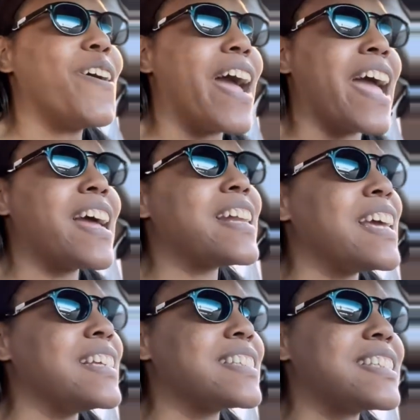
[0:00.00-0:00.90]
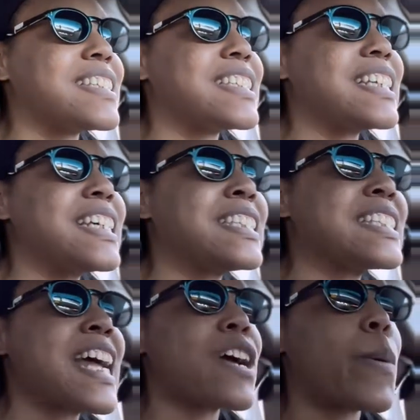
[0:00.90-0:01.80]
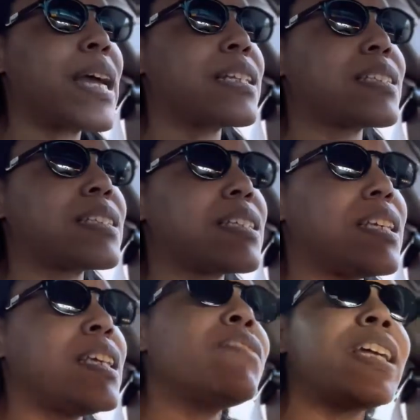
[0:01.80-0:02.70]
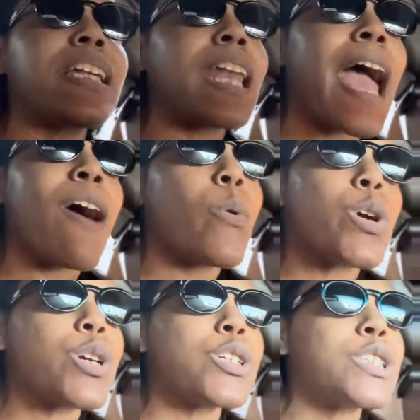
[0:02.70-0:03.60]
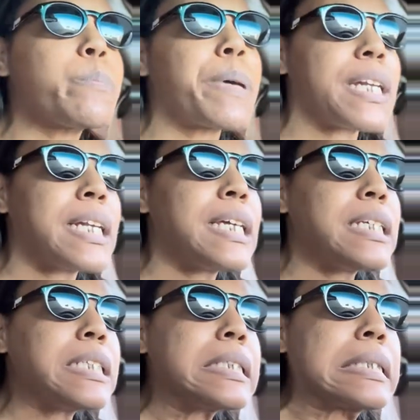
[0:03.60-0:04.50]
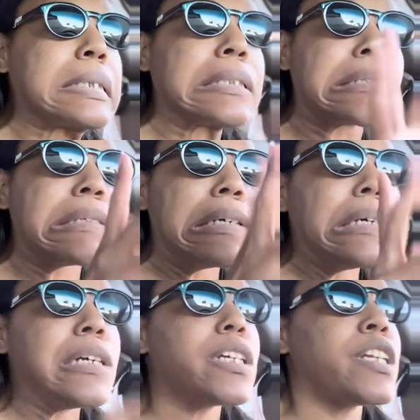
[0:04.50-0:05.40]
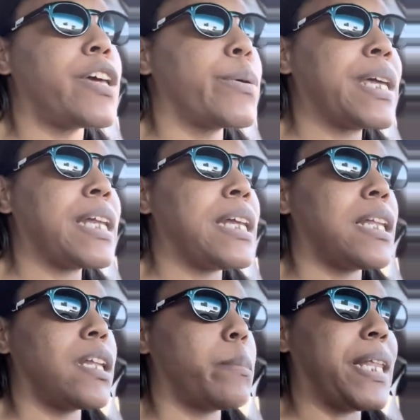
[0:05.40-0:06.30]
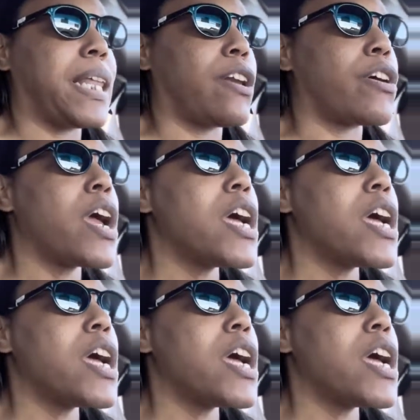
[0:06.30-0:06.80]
and it's not quite evening hours, but it is, you know, getting a little bit later.